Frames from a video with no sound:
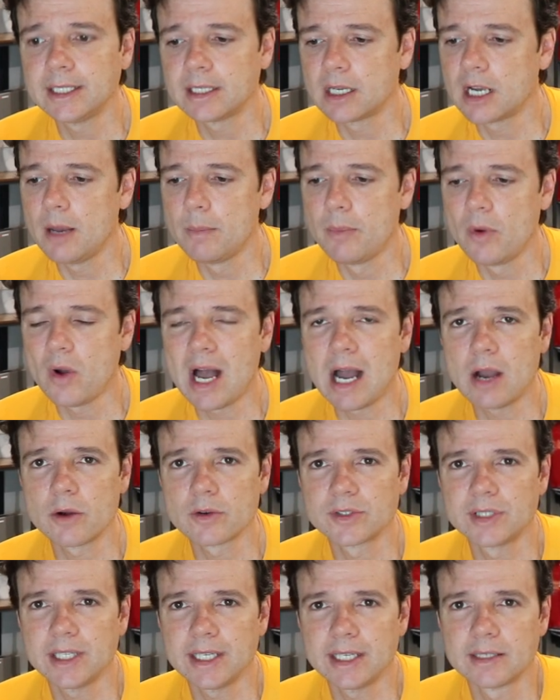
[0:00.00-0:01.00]
In a couple
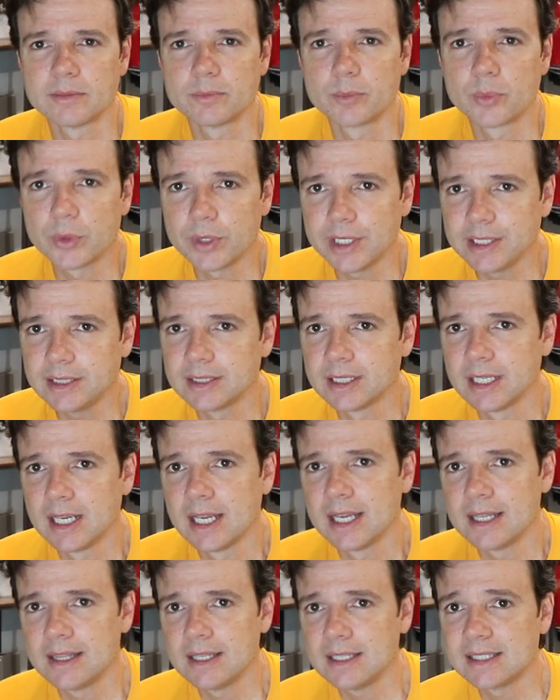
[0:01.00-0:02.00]
hours they can print
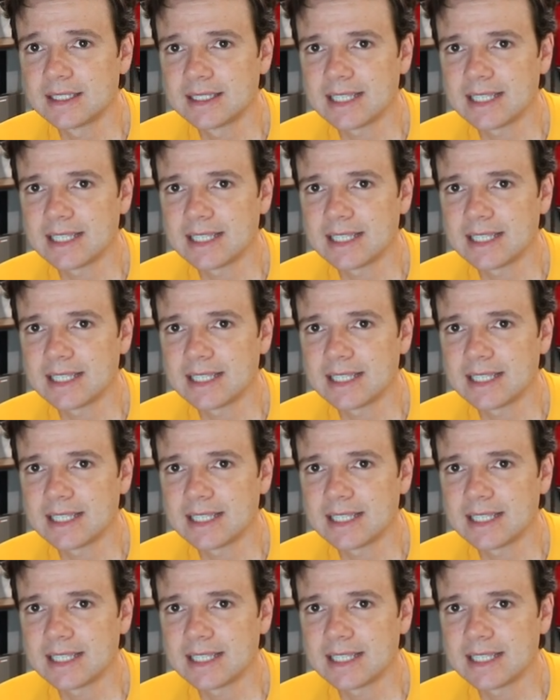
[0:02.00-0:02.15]
this